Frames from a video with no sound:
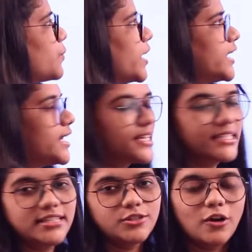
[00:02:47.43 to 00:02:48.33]
one
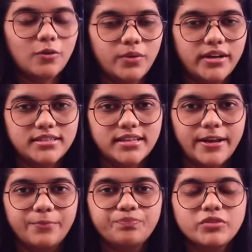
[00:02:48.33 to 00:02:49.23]
is software
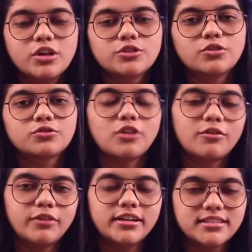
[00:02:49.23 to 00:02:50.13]
design. So
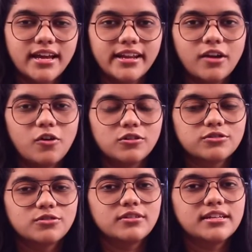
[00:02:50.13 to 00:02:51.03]
software designing
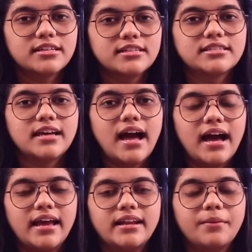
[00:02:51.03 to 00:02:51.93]
also is
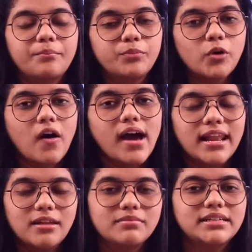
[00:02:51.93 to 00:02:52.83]
an pure
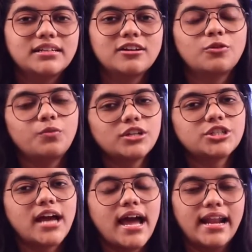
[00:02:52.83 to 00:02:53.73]
element
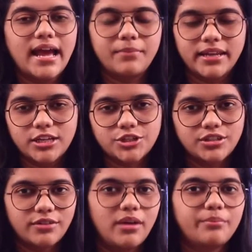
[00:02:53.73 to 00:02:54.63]
which an
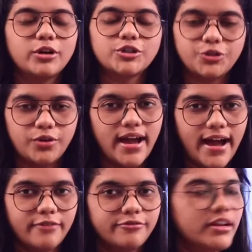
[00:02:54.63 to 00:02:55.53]
application developer should
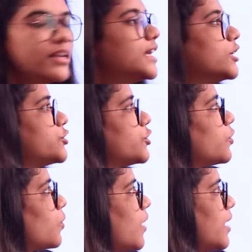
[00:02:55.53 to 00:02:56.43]
have. You should
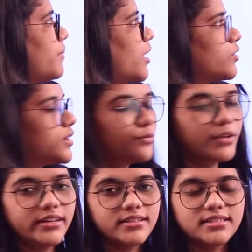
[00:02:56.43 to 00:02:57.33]
know about
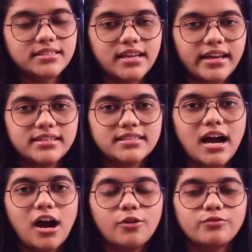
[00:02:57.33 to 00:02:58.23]
various designs,
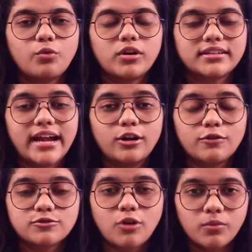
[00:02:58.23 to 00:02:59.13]
how, what kind
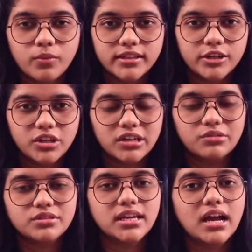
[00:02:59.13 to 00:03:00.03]
of software that you are
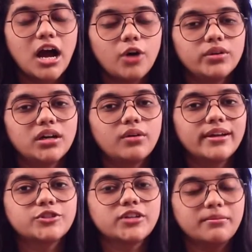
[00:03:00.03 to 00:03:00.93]
using, how you are going to